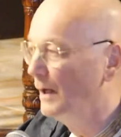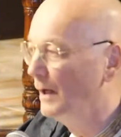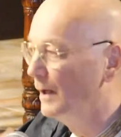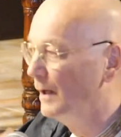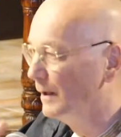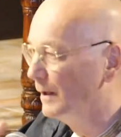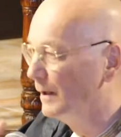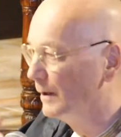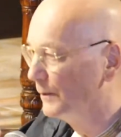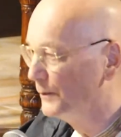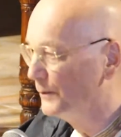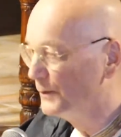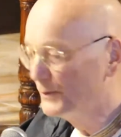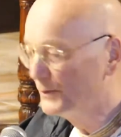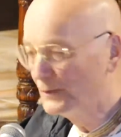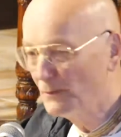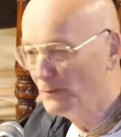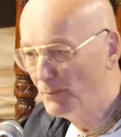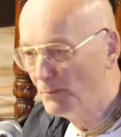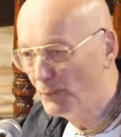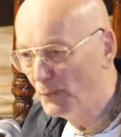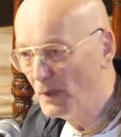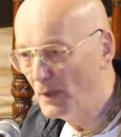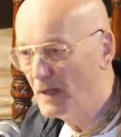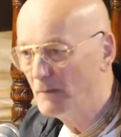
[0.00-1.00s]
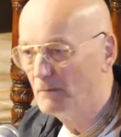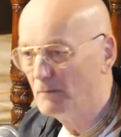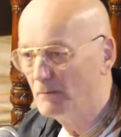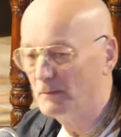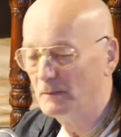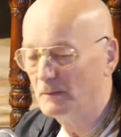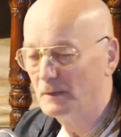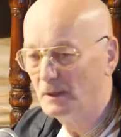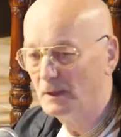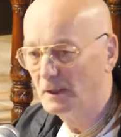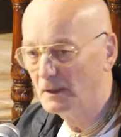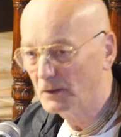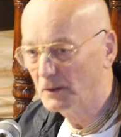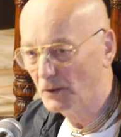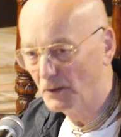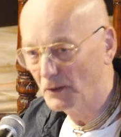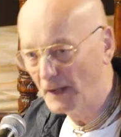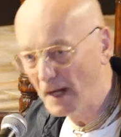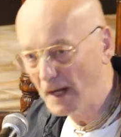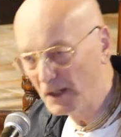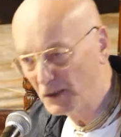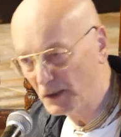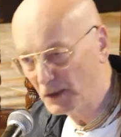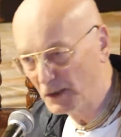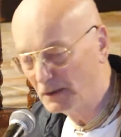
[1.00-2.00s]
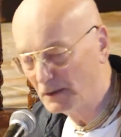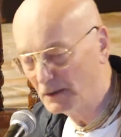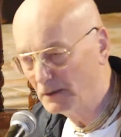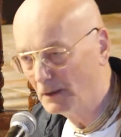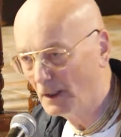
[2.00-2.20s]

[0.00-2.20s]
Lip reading: or the Supreme Incarnation,